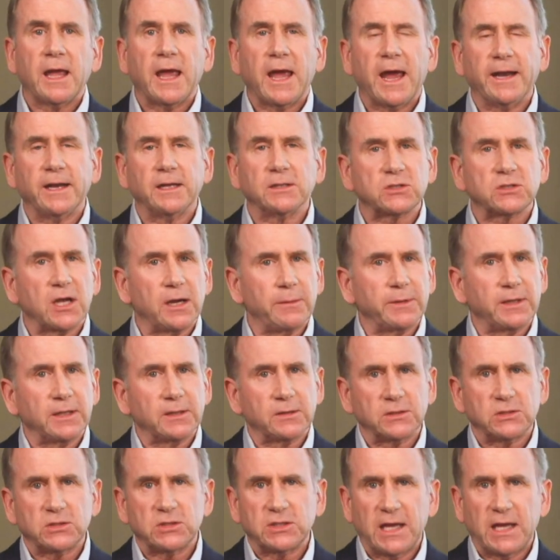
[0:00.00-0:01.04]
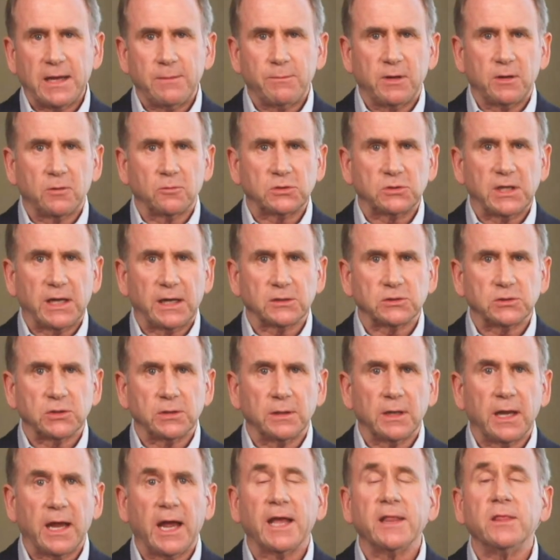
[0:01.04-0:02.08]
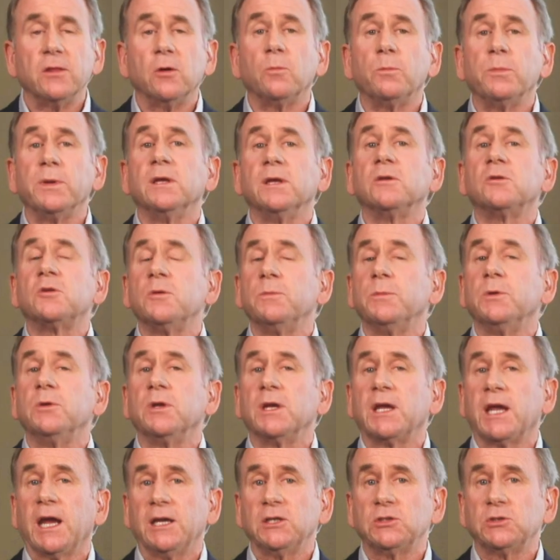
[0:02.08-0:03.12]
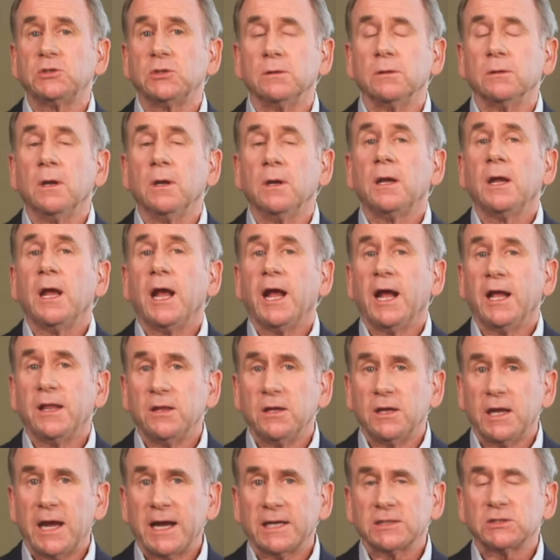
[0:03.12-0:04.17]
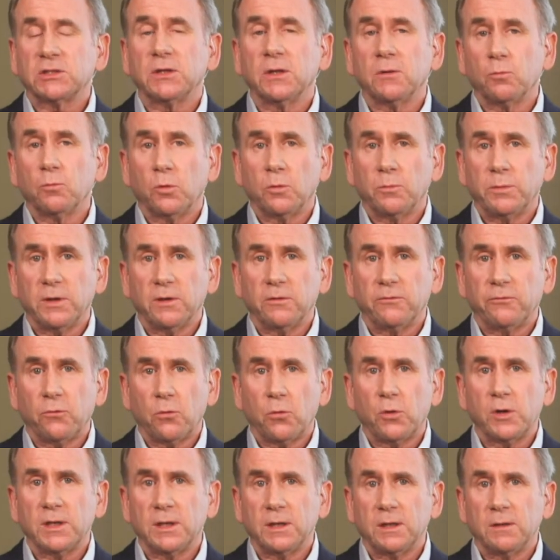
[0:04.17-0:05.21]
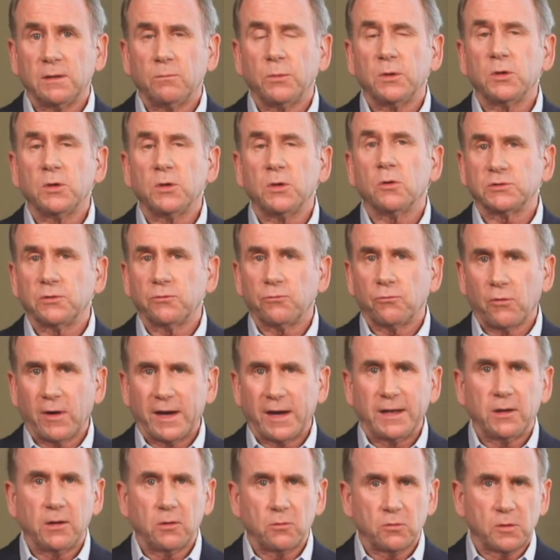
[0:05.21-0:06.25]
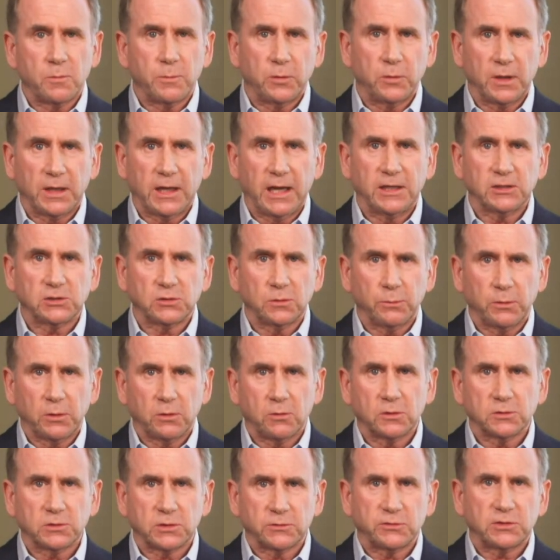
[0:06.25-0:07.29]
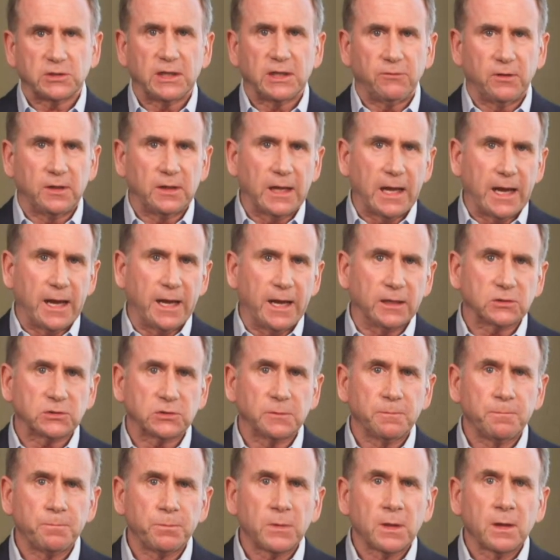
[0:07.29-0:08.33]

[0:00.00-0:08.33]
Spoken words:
and it's coming at the same intersection, and they'll be in communication, and the accident will be avoided because of radio communication, because of CV-DAX.